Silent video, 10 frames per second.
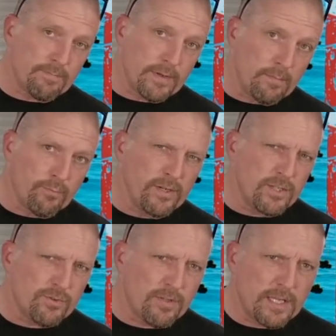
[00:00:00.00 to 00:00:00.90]
but I'm pretty
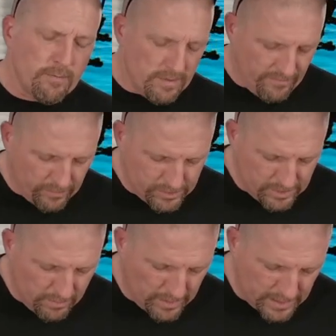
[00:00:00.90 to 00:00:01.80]
sure they were the first to
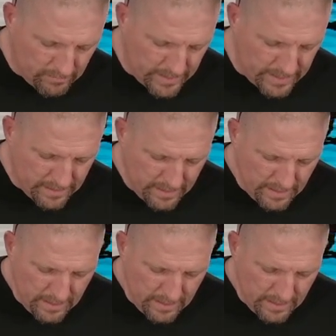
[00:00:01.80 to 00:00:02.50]
market with it.